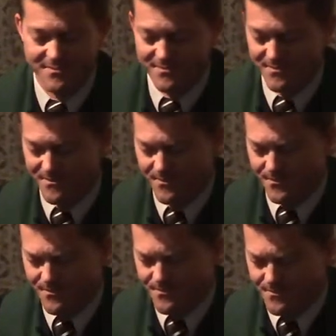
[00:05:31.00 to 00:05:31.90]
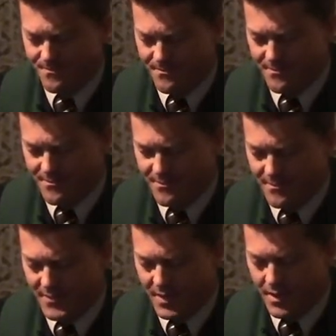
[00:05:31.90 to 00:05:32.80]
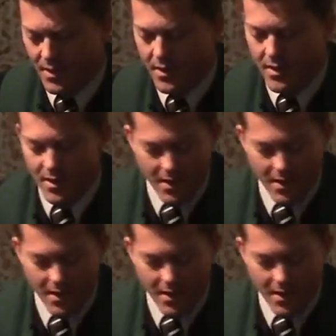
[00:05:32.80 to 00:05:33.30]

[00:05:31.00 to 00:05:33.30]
No one is speaking in this clip.